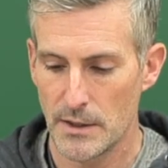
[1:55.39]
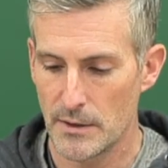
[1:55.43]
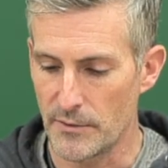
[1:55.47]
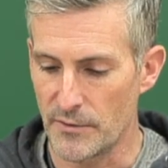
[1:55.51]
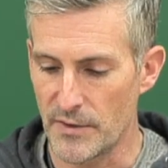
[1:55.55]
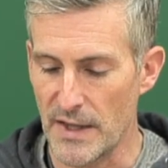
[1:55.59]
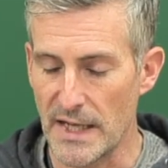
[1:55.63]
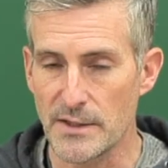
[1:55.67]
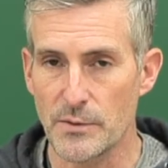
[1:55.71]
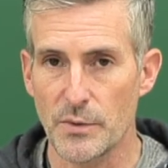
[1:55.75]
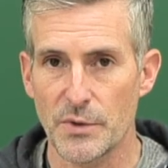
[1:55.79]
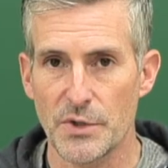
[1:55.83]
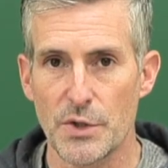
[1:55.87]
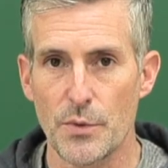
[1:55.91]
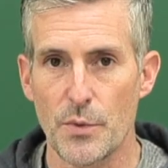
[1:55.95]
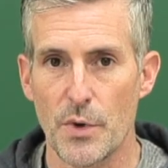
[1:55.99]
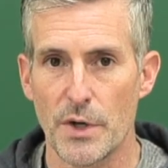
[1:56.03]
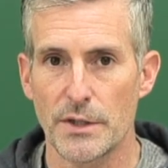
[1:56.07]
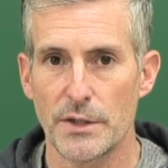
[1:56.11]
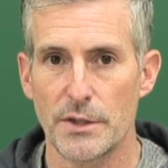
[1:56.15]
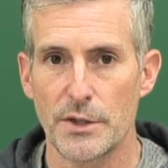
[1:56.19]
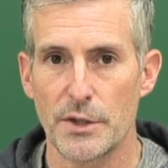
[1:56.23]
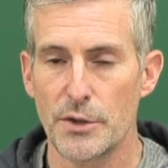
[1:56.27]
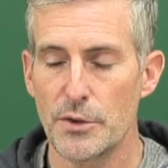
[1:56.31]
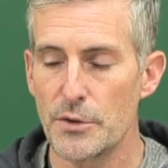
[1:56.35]
If that's what you
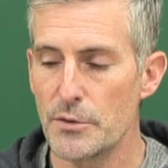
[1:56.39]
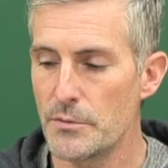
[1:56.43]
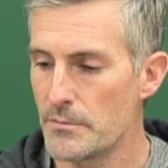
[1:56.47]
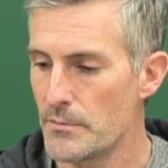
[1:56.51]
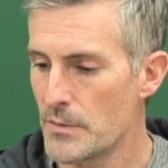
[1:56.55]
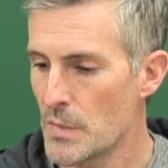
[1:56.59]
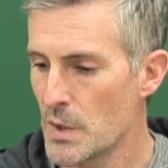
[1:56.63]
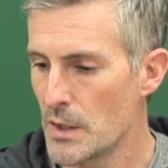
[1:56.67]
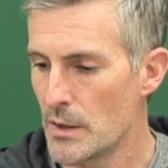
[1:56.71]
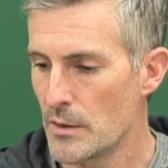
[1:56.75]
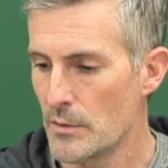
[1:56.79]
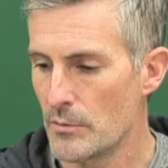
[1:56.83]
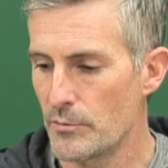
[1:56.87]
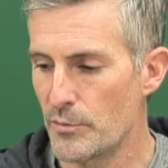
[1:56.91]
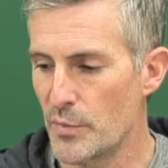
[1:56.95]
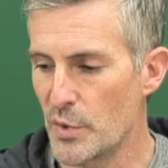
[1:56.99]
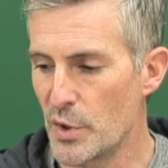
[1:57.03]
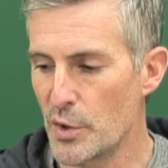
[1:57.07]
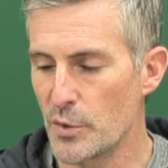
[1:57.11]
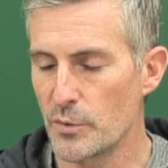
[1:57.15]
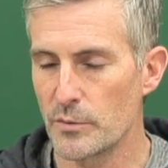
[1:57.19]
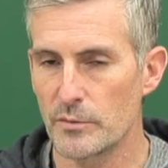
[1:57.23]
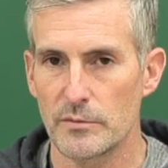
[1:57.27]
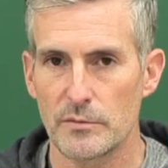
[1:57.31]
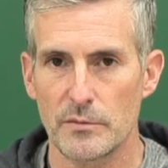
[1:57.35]
want to do,
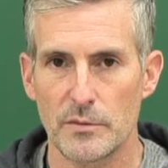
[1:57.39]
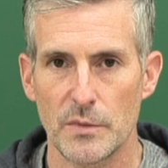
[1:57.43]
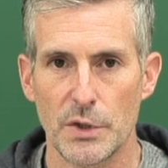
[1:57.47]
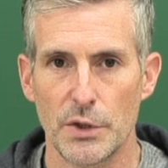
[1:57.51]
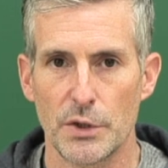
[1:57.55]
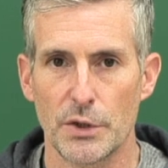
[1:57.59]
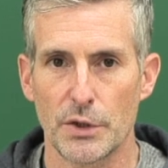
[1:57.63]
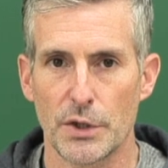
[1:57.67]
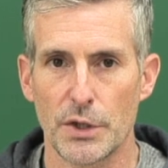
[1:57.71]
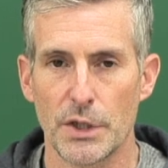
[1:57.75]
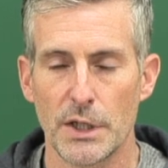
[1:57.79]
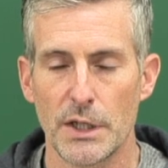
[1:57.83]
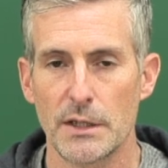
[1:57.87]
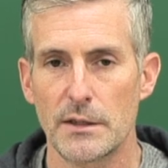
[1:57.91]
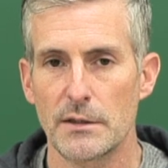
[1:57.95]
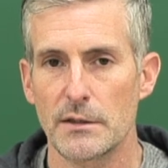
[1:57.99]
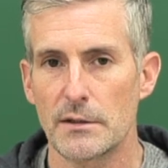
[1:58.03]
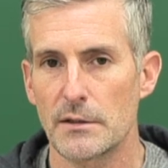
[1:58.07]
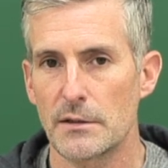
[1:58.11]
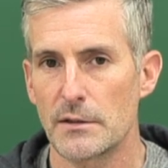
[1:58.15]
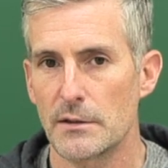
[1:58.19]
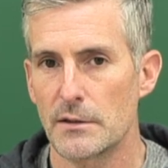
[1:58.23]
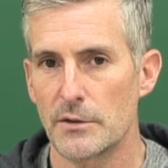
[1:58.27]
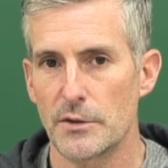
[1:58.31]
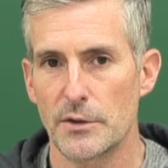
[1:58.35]
boom, you're good.